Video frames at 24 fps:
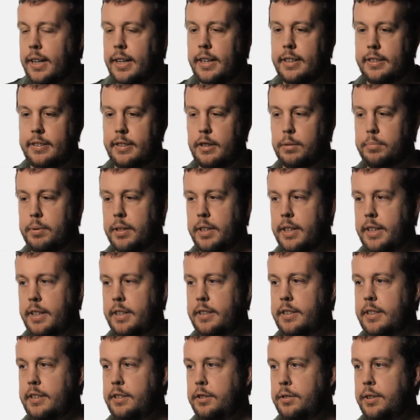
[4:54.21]
is the ability
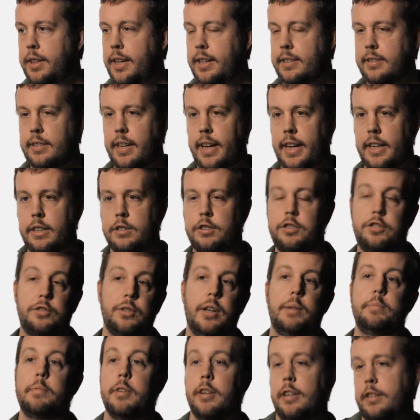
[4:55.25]
to do things like
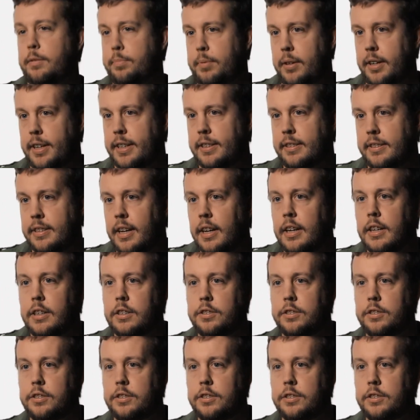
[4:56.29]
stream your experience.